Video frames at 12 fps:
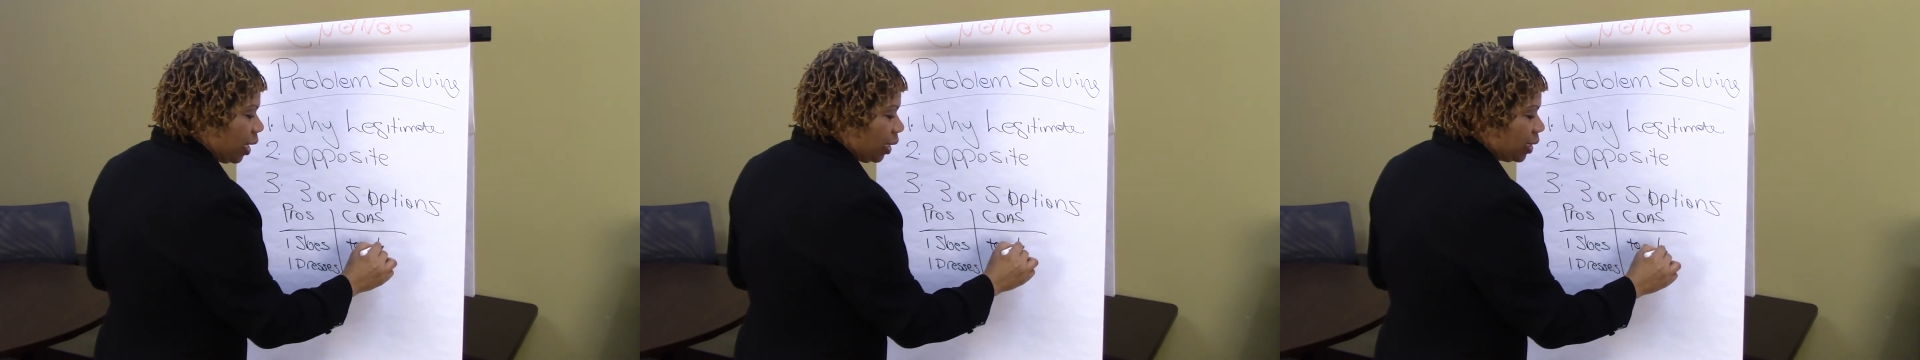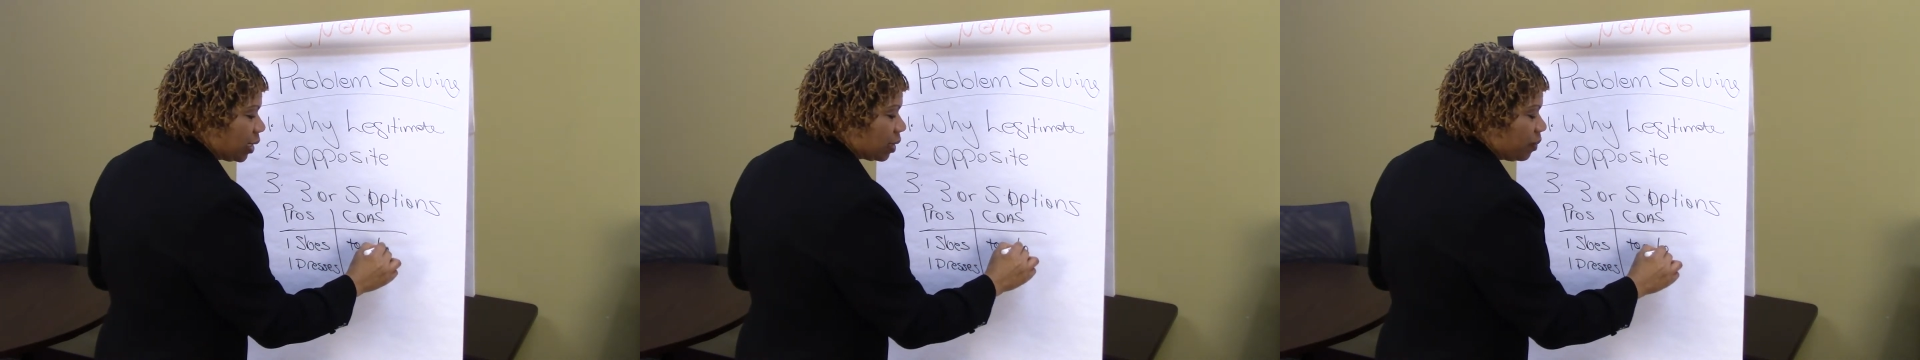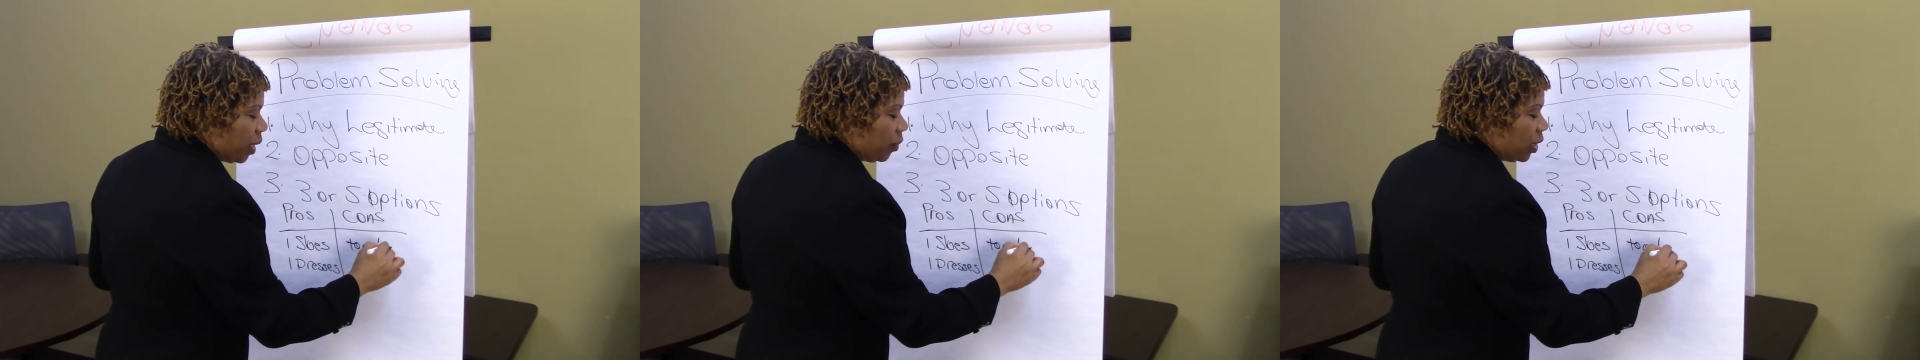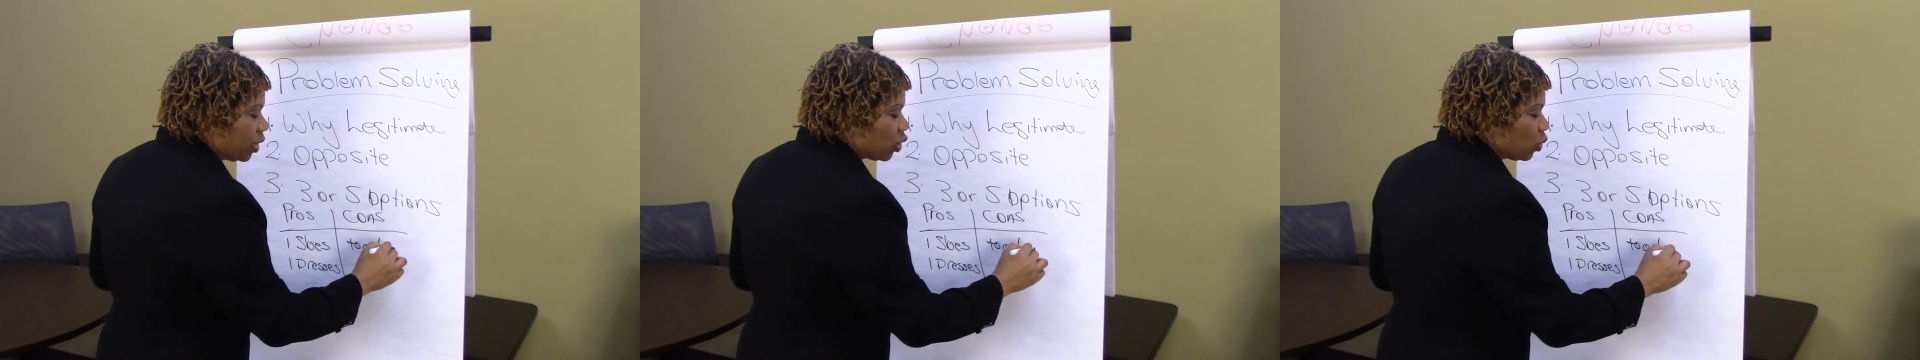This
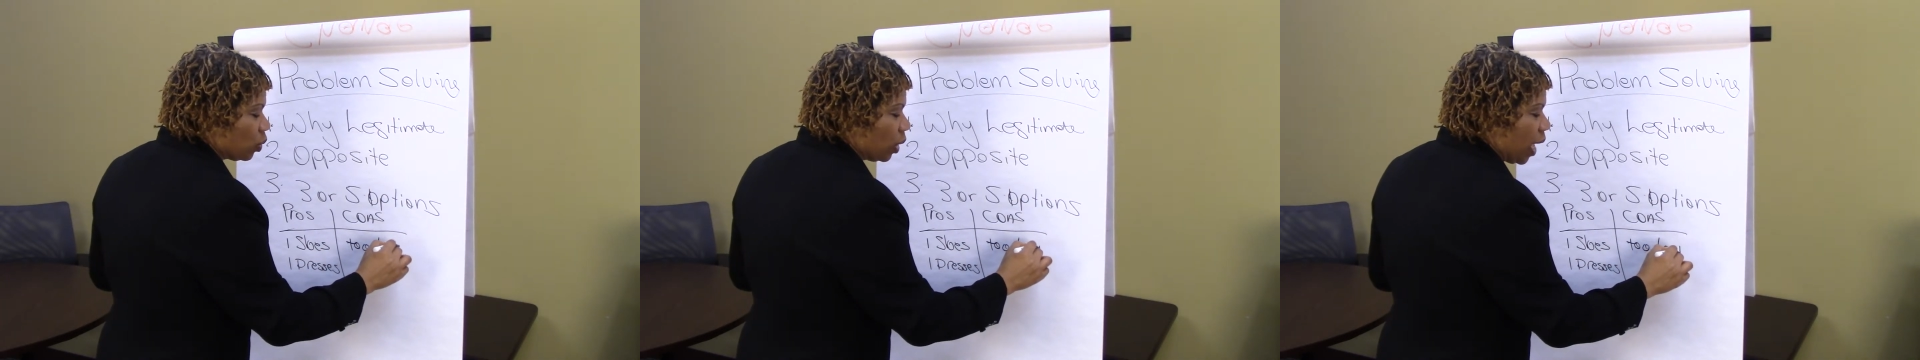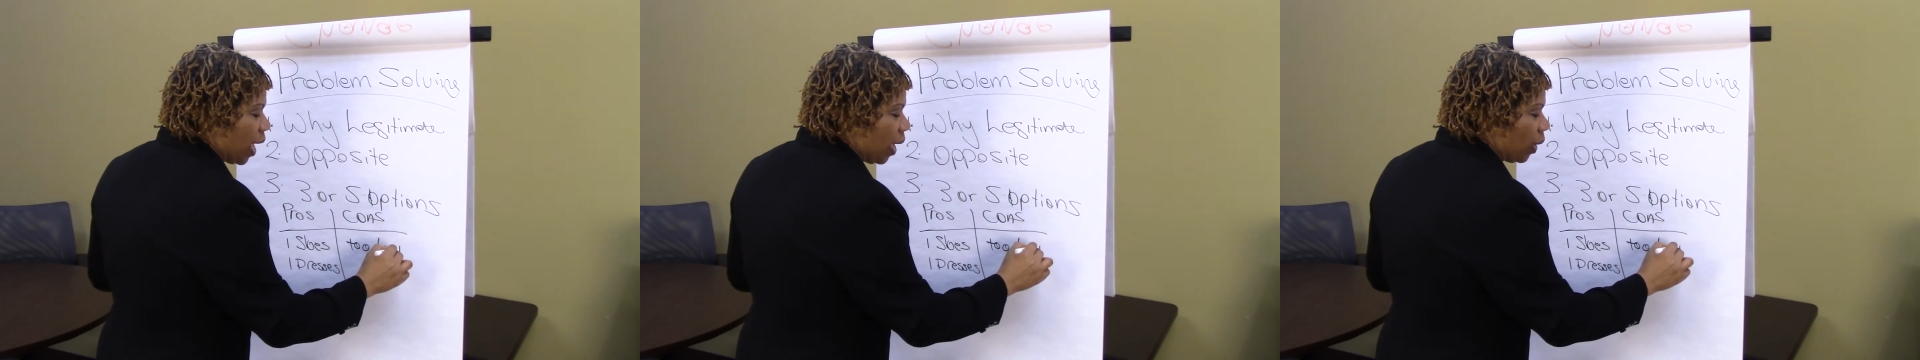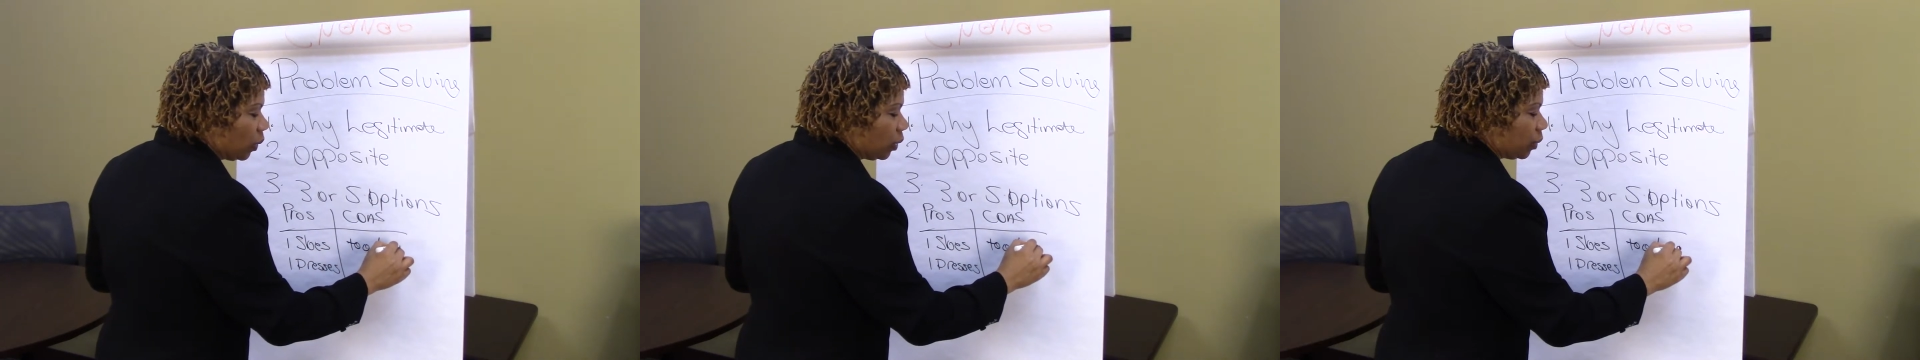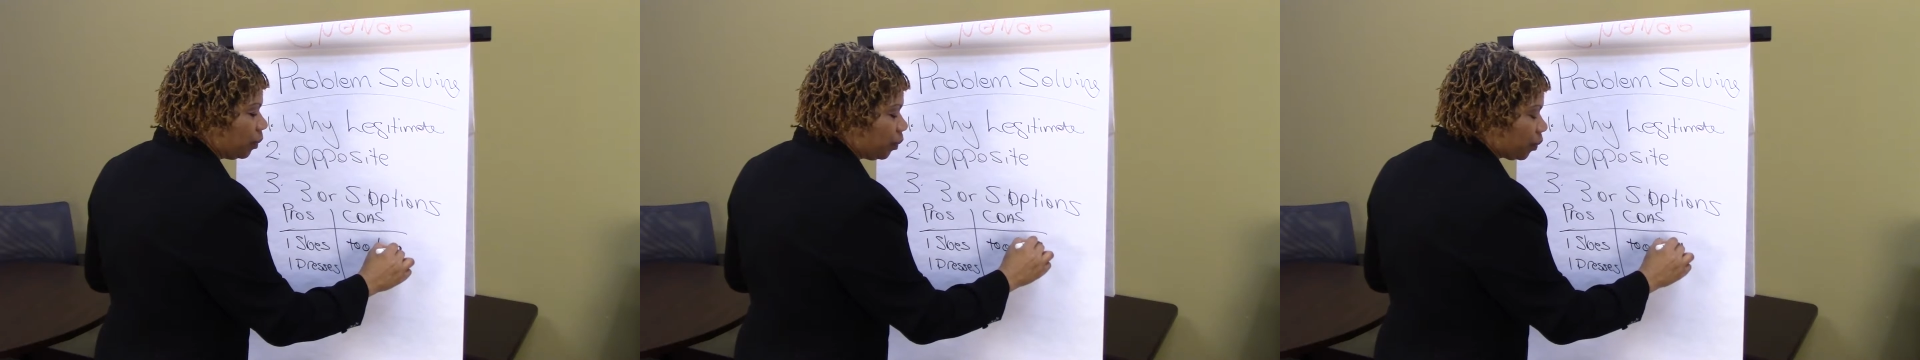maybe is too
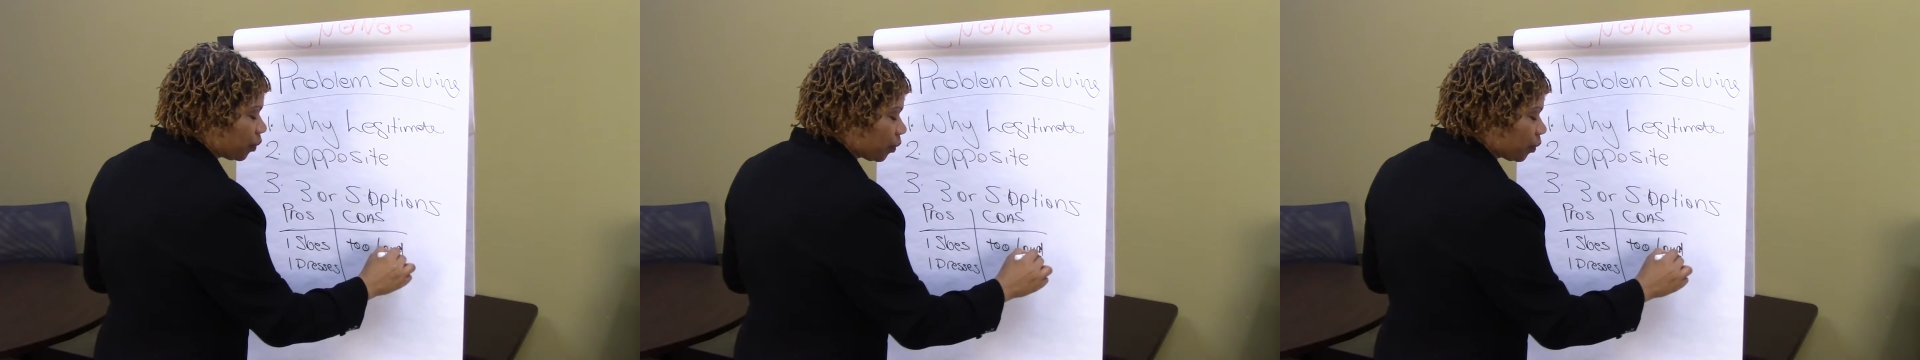loud,